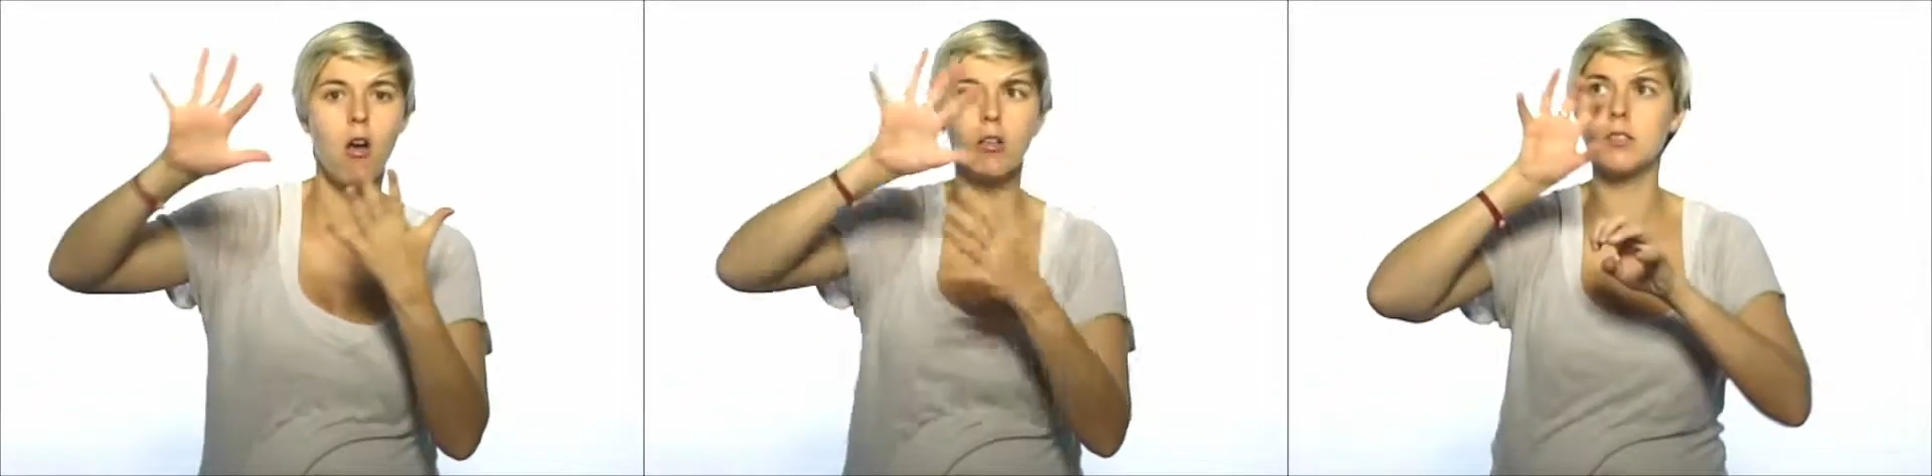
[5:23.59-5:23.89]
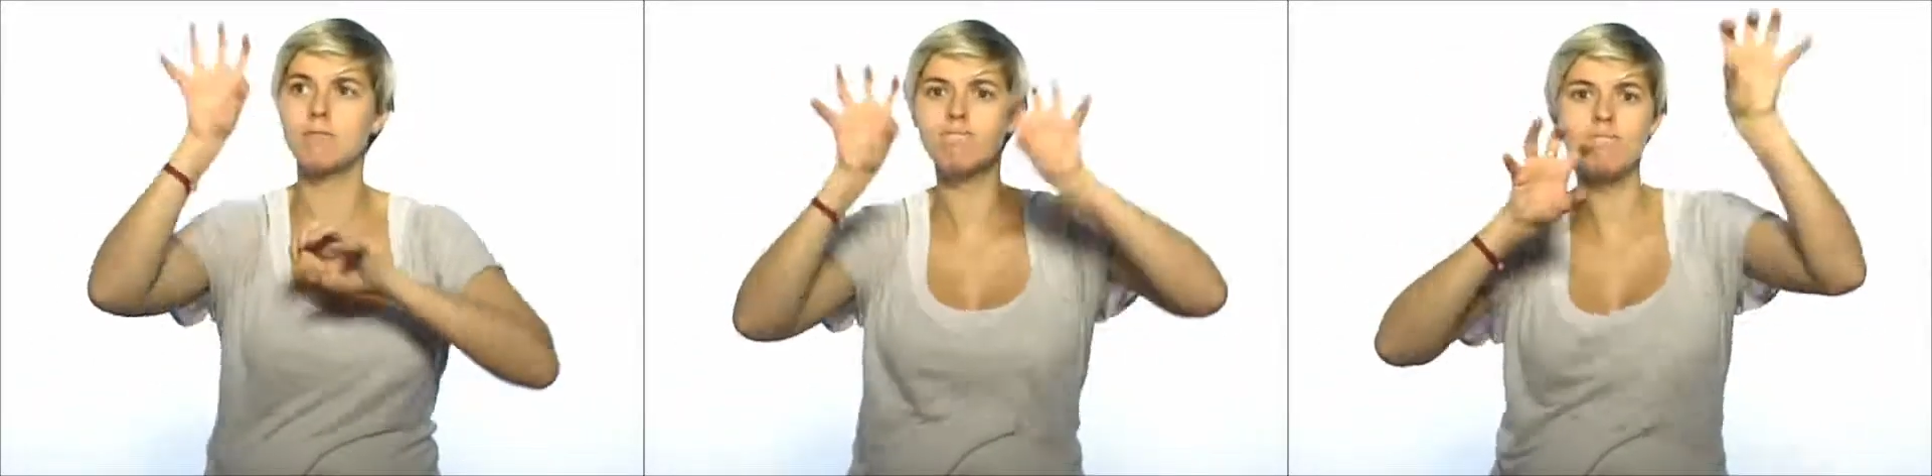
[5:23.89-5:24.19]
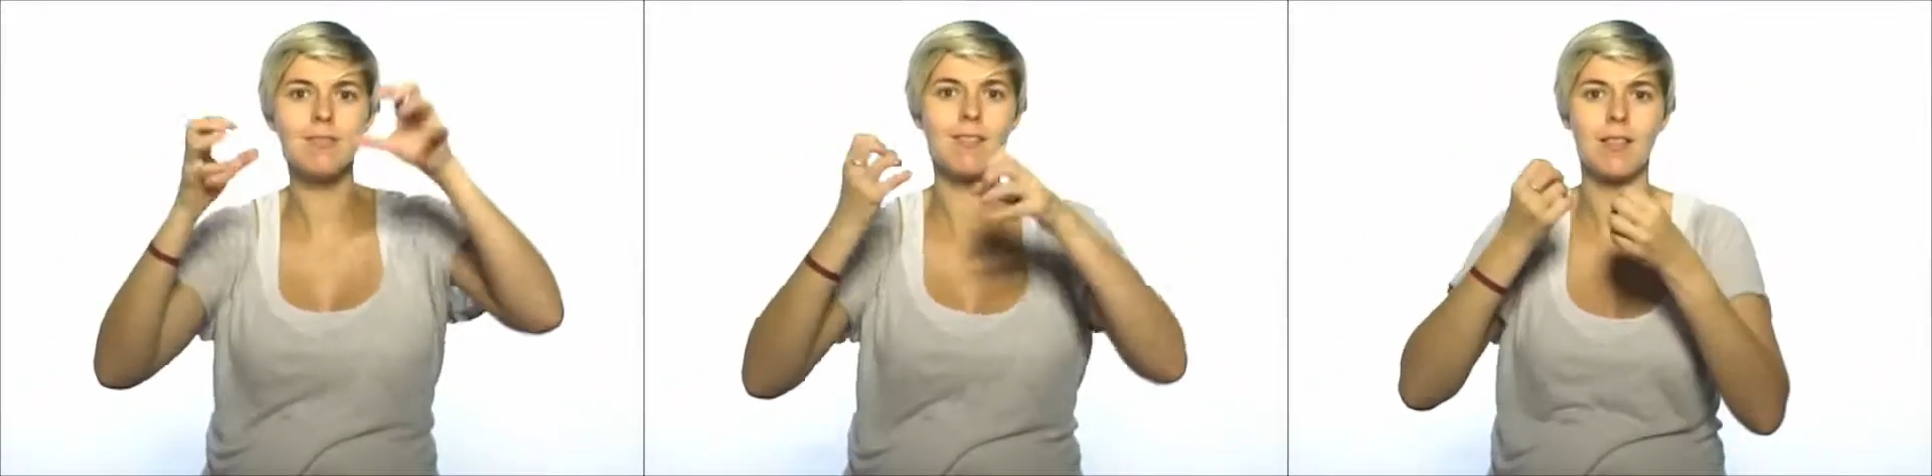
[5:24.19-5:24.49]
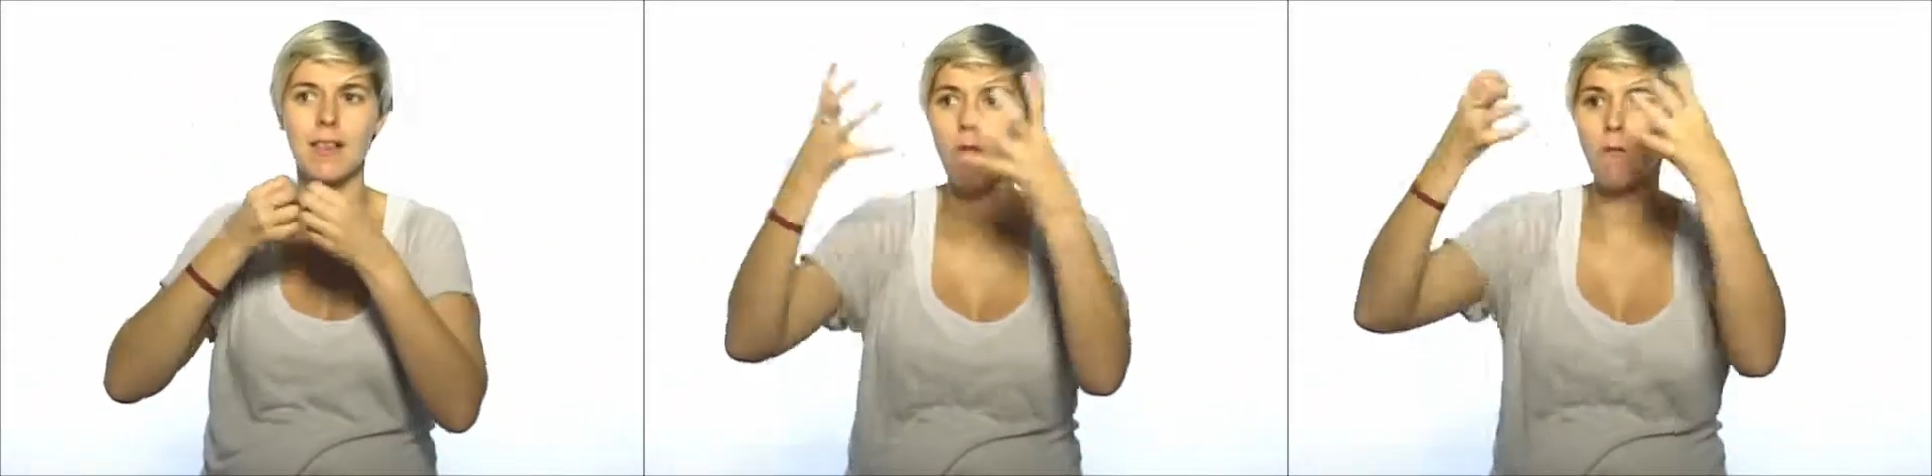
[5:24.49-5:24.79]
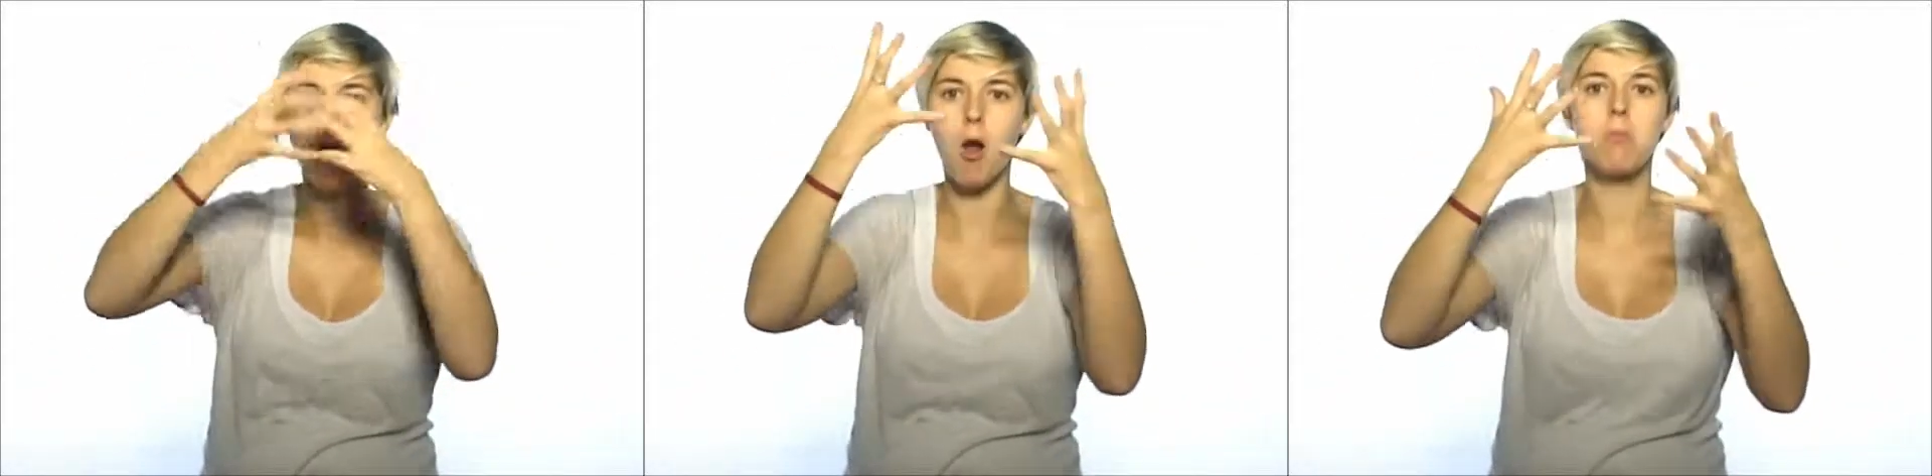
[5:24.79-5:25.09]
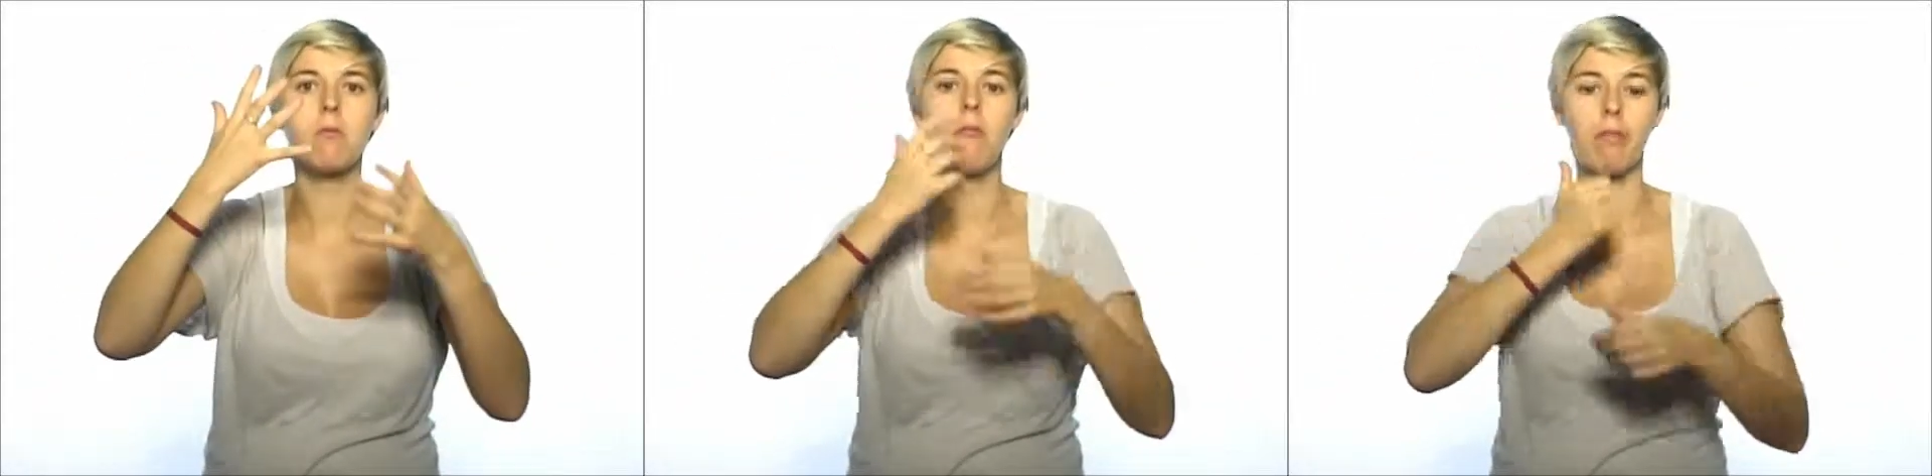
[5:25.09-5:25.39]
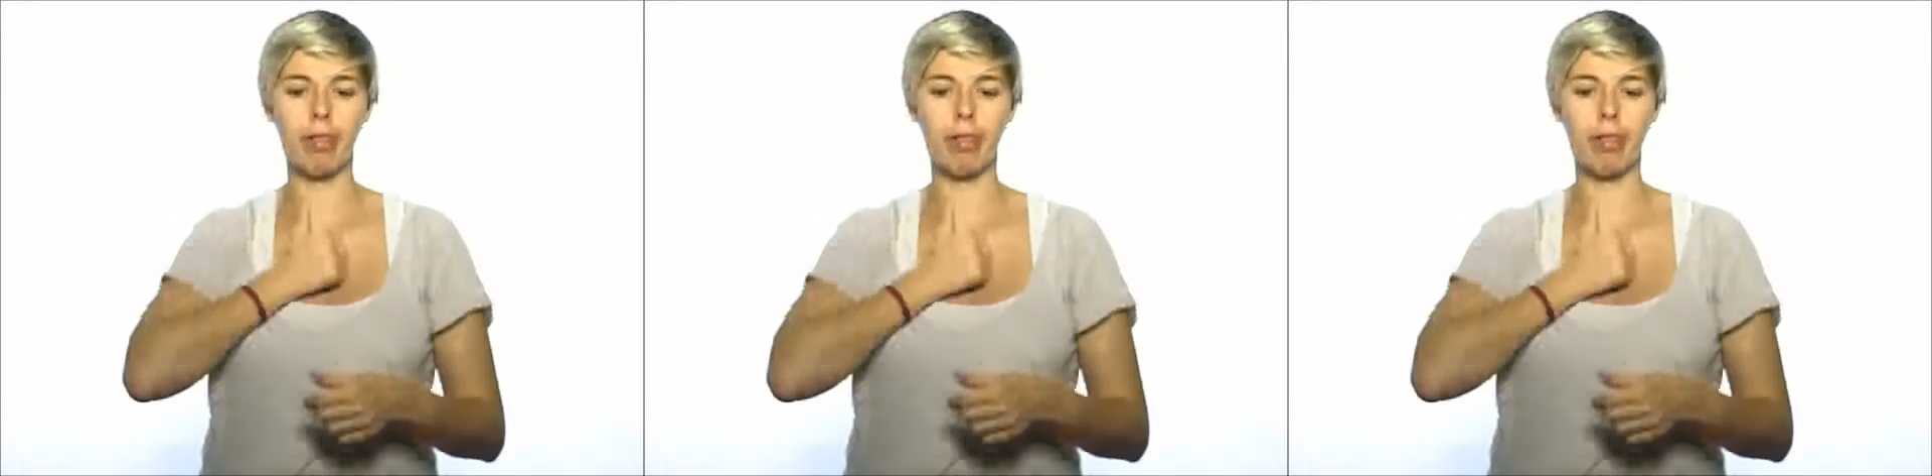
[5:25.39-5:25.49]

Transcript: Interpreting agencies in France